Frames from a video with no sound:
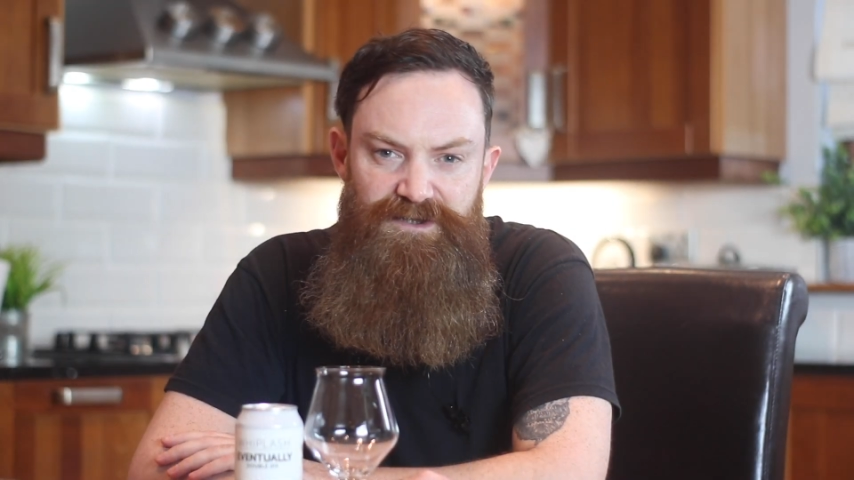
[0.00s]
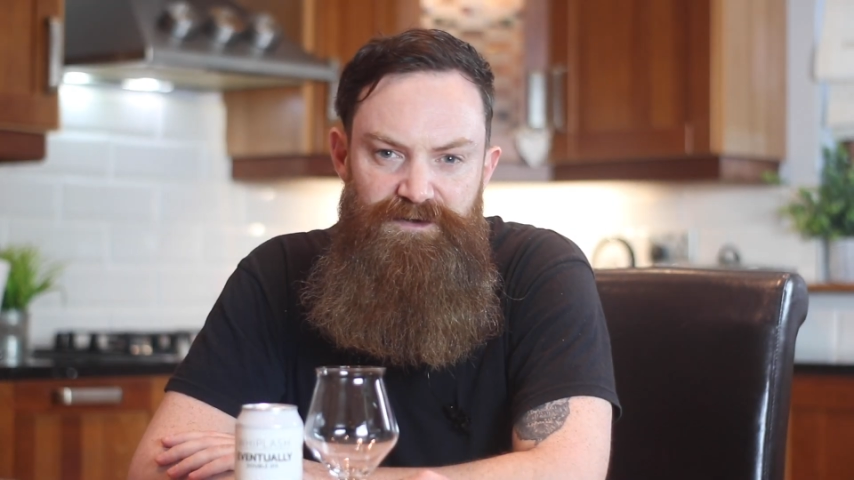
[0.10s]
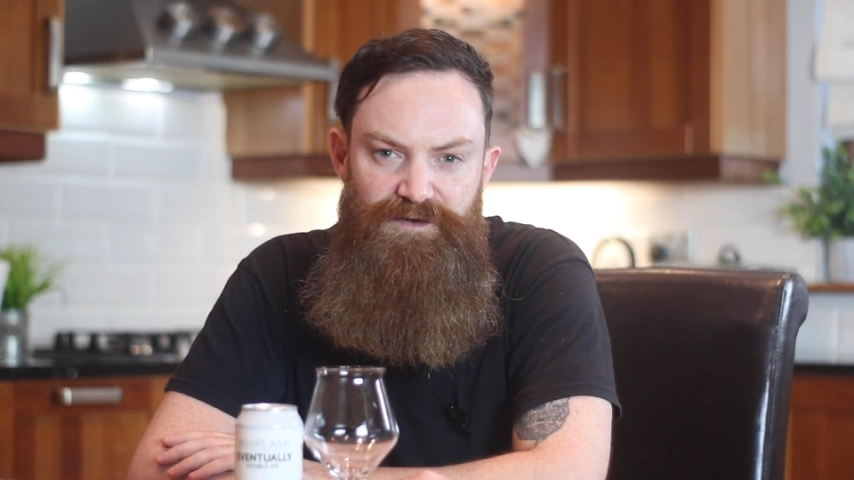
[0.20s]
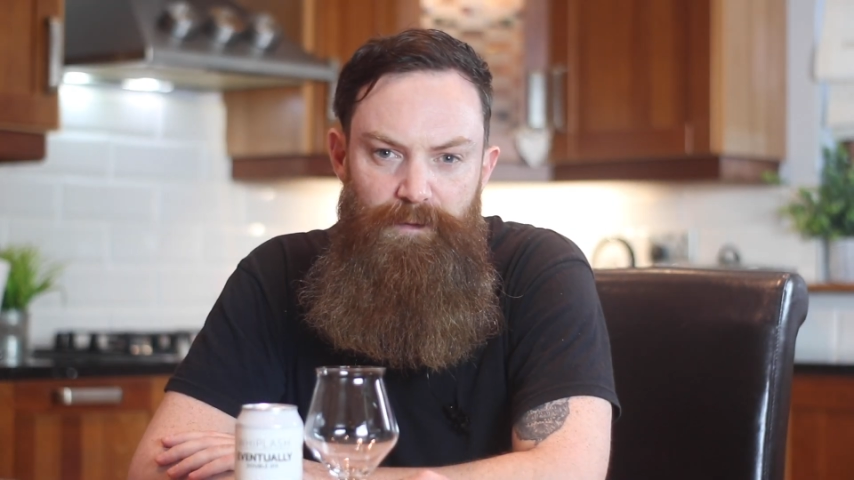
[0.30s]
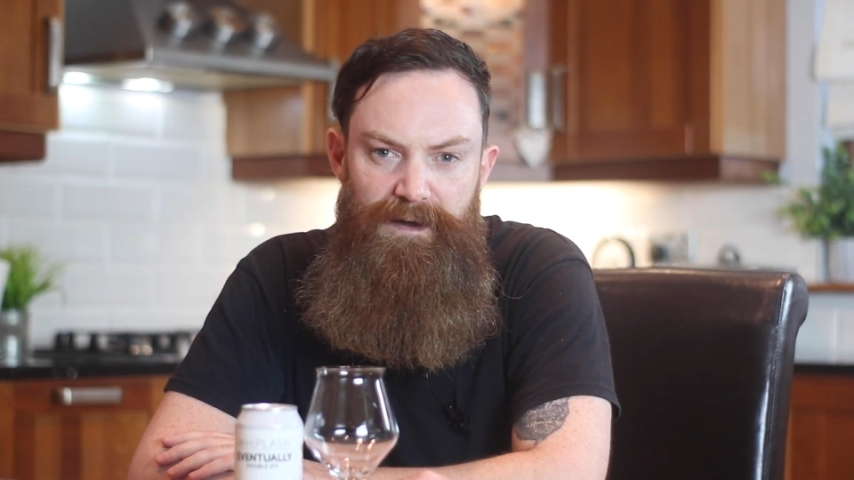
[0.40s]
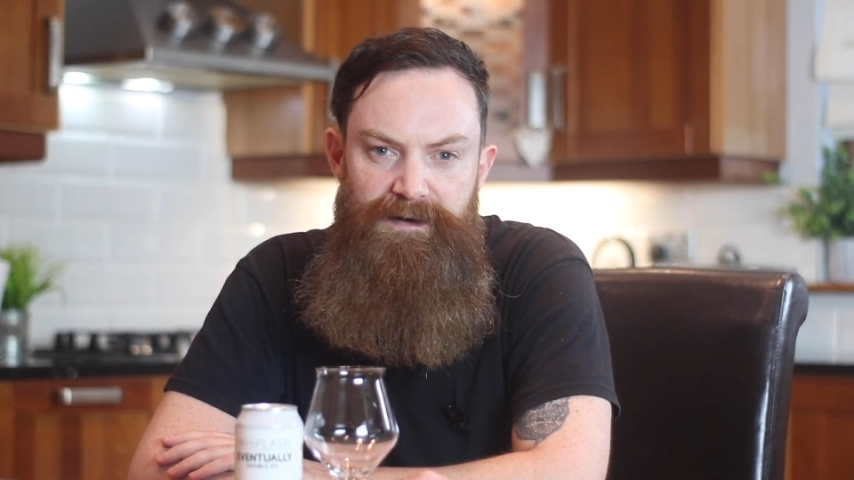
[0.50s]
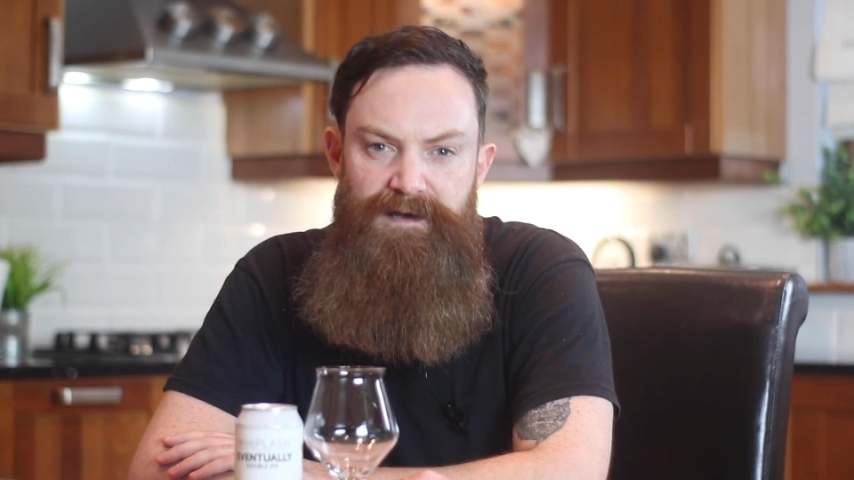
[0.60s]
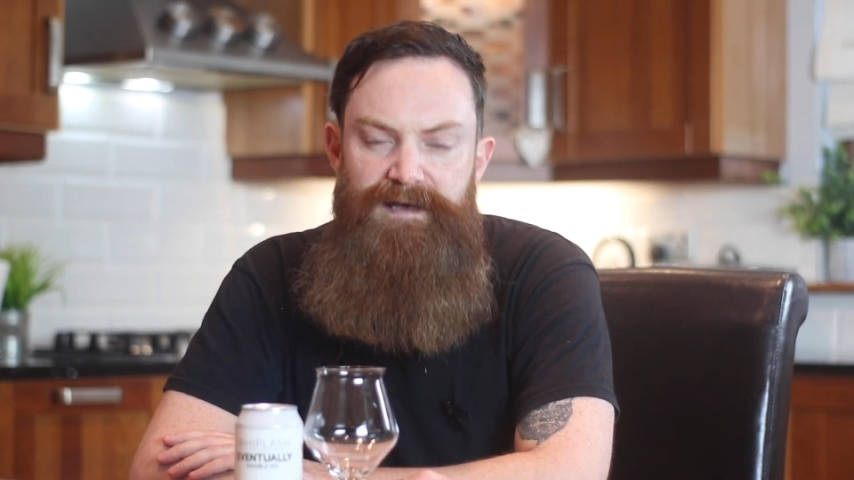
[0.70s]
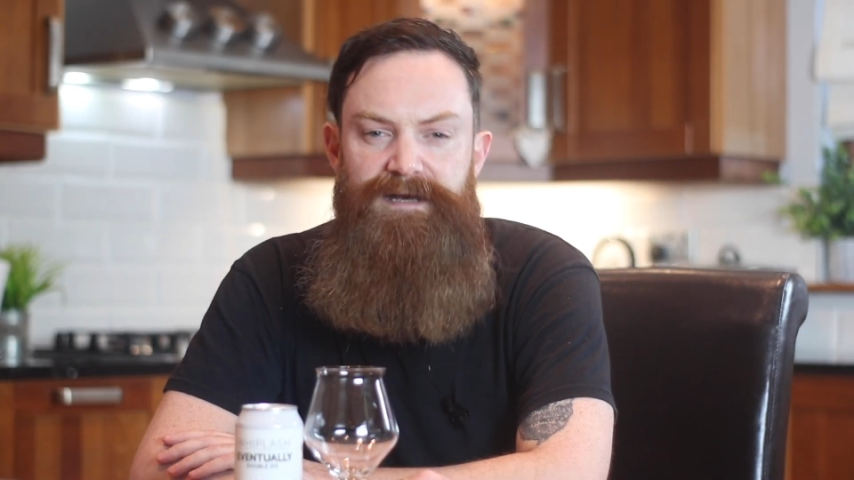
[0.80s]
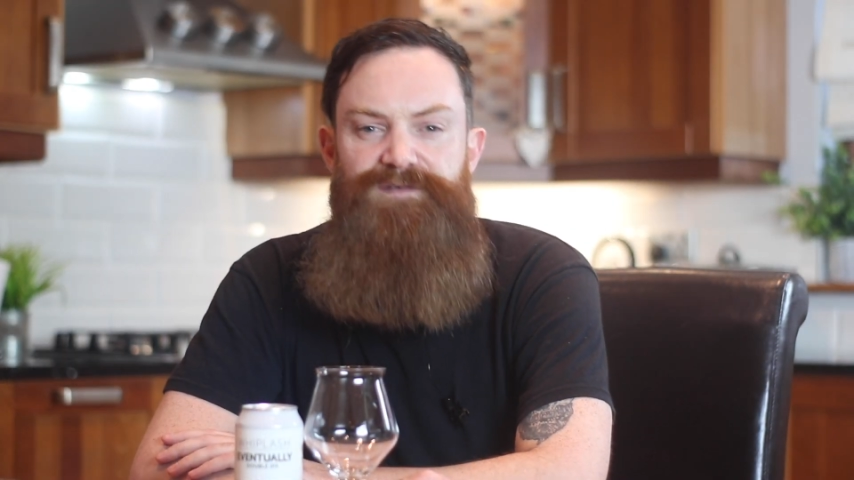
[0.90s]
year in Dublin.
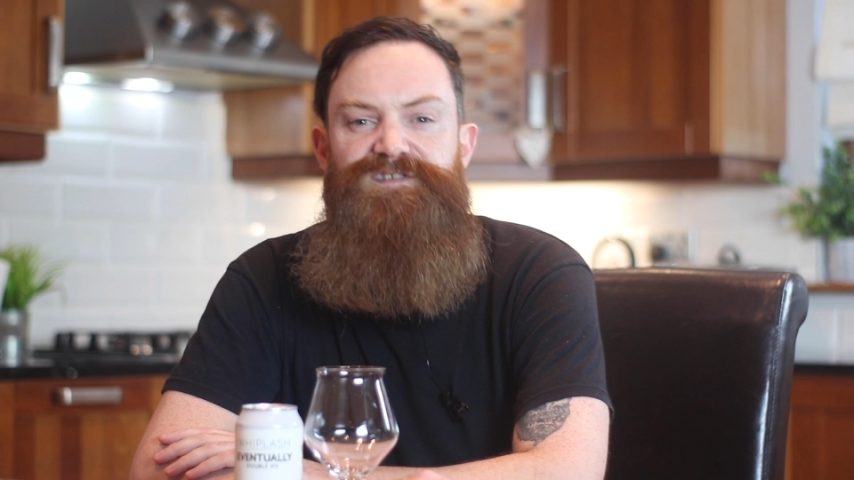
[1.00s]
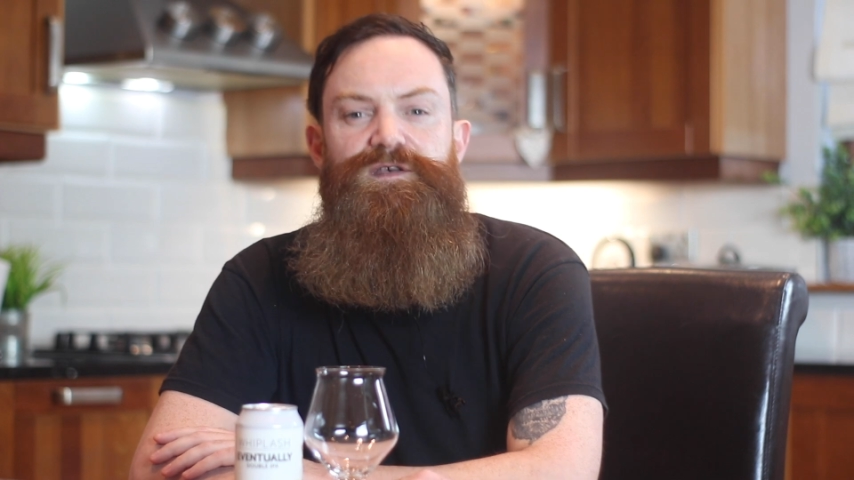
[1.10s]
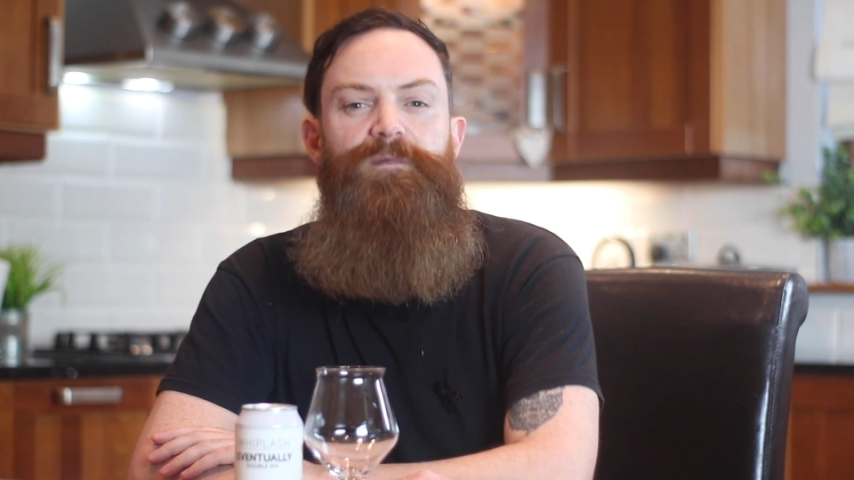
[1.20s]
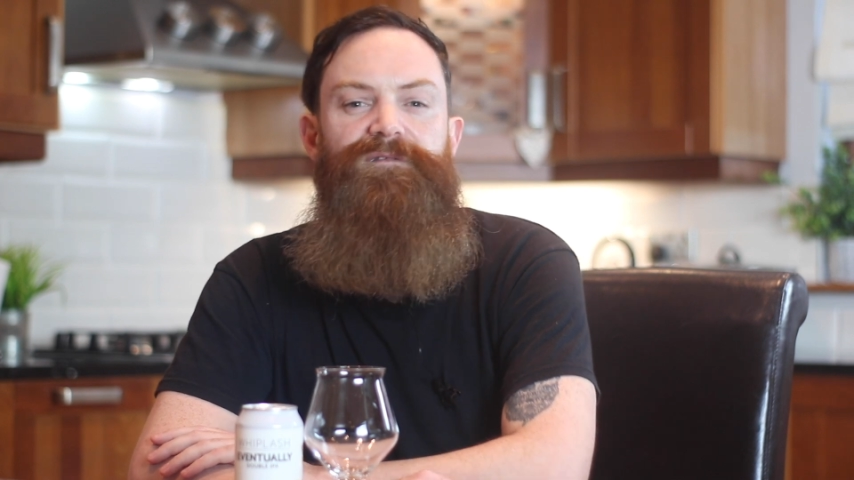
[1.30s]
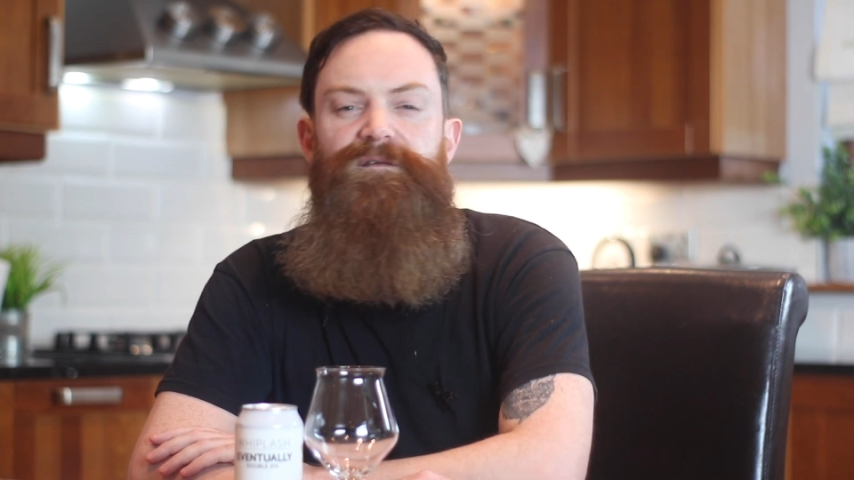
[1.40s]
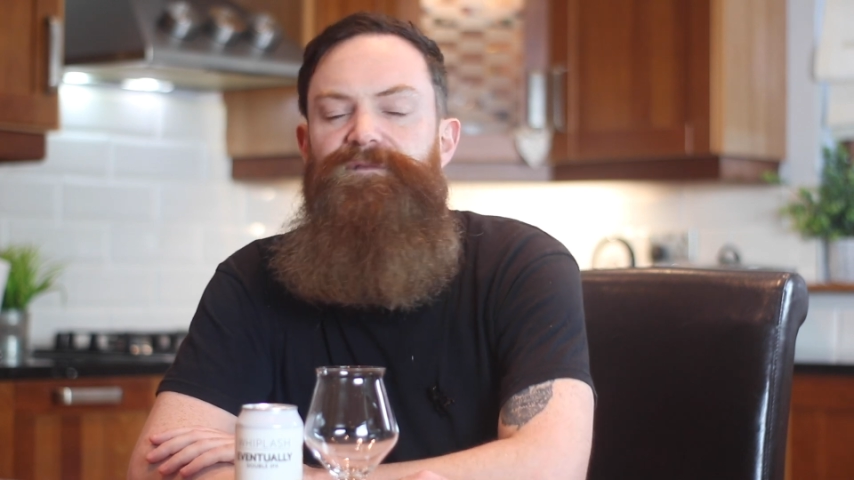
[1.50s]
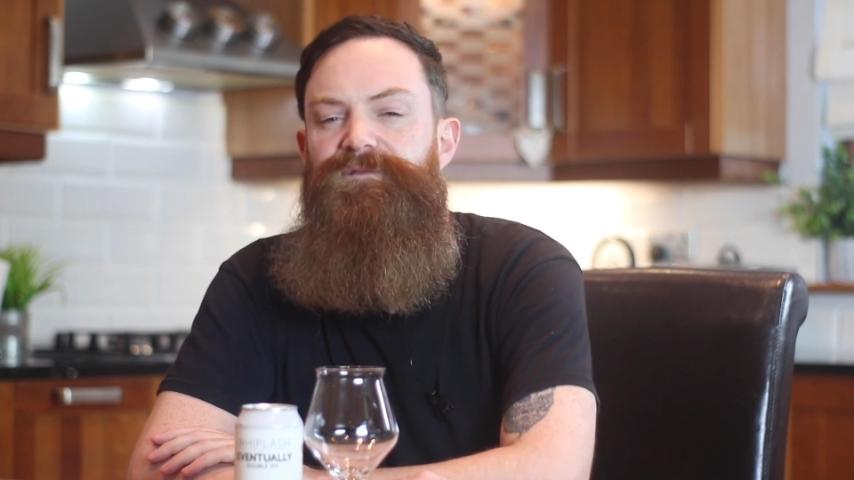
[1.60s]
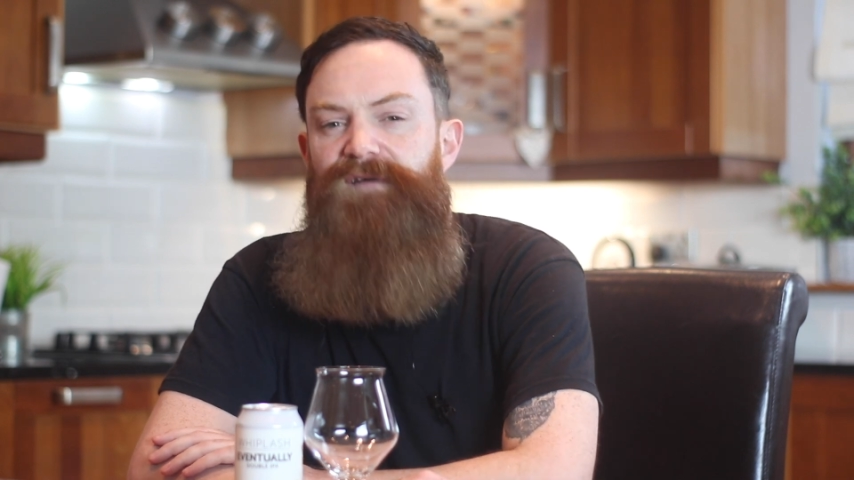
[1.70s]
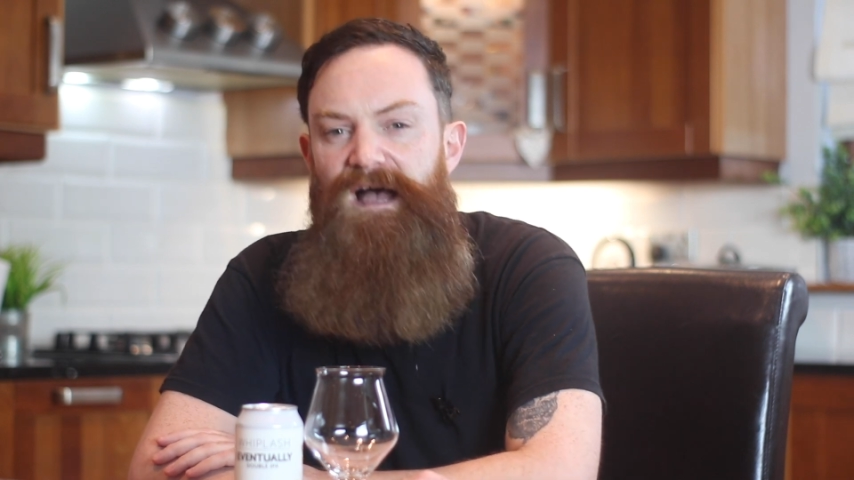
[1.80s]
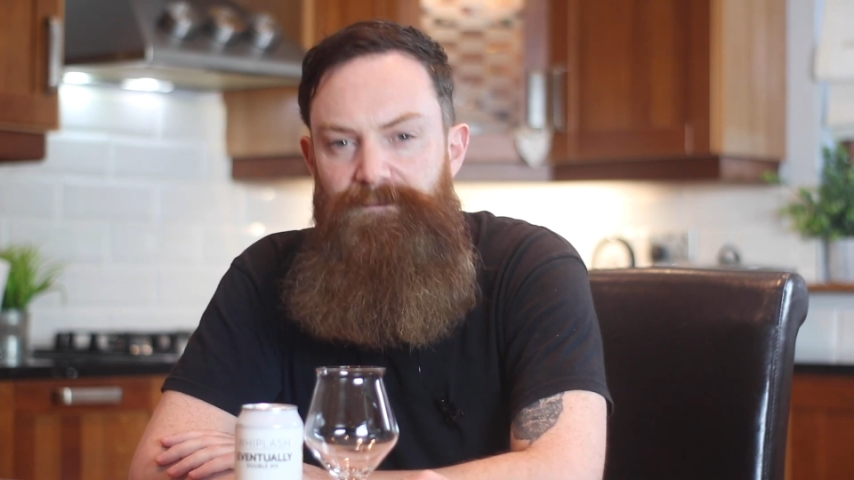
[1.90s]
Some of the
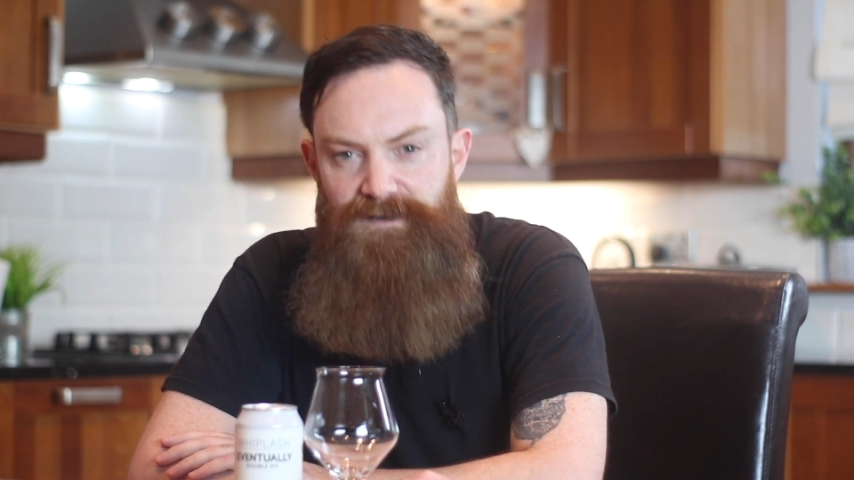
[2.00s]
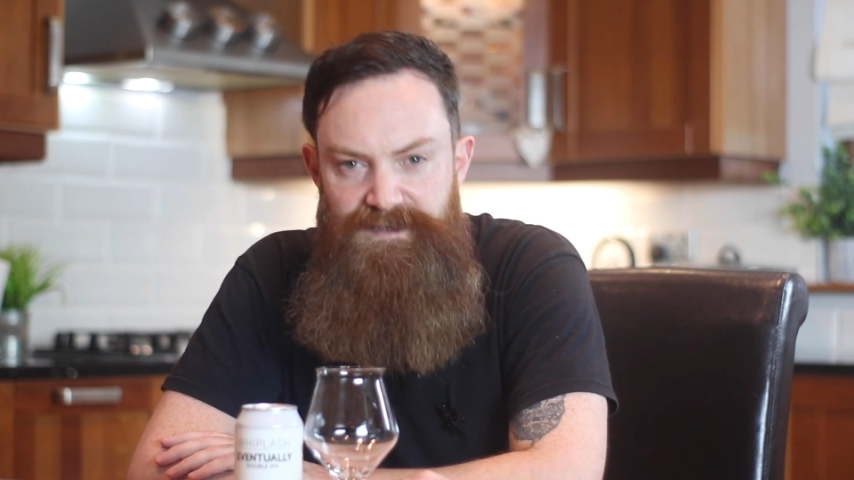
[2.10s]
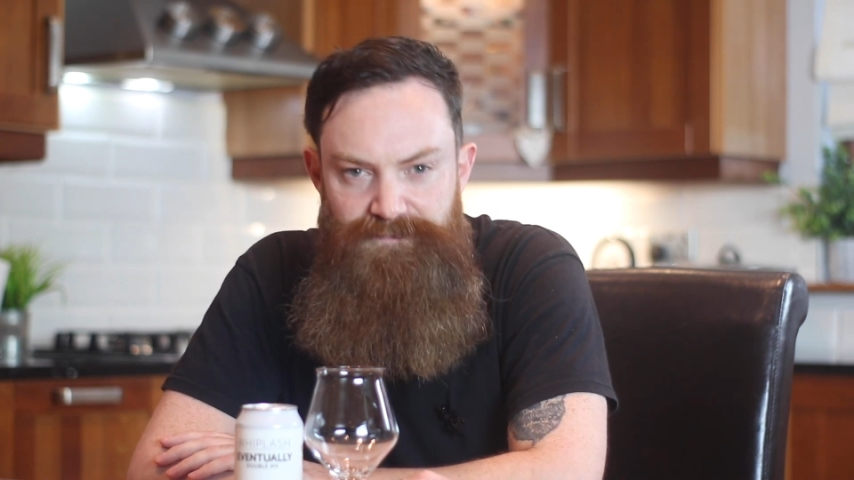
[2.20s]
fabulous